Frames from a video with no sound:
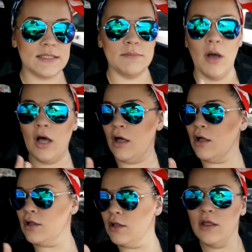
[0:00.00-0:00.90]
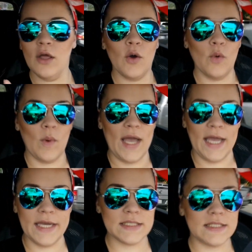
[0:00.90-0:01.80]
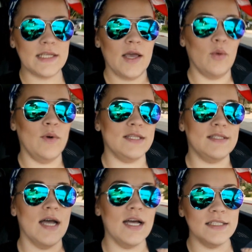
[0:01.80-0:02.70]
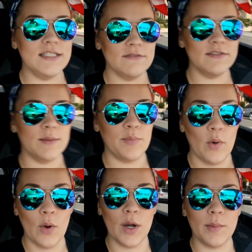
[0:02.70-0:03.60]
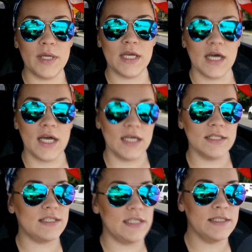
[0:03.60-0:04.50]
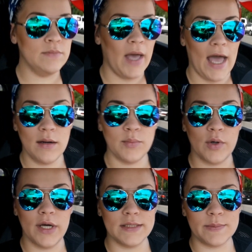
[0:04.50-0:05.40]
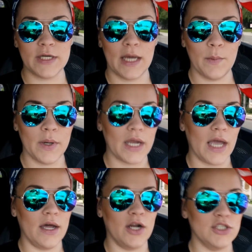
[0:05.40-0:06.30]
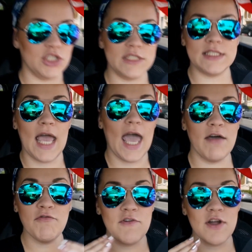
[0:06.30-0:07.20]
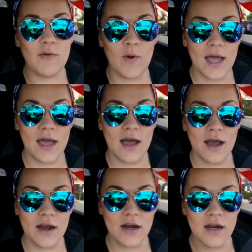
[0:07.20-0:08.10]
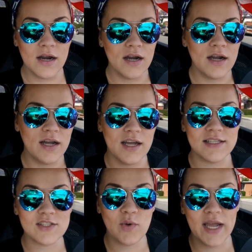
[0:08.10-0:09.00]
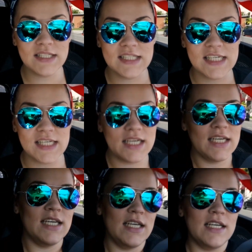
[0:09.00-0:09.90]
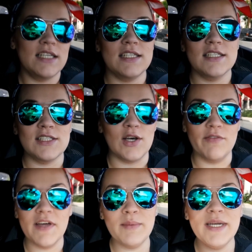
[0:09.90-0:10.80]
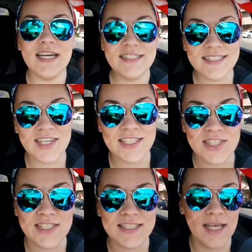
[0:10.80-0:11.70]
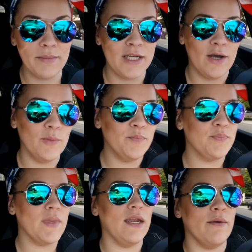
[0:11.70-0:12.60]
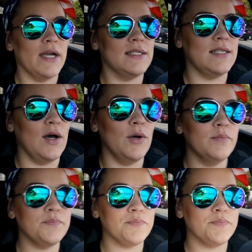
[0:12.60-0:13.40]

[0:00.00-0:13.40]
small waist with tons of support, because these bad boys when I work out are just everywhere. It's crazy. So if anybody has suggestions, let me know. Anyway, so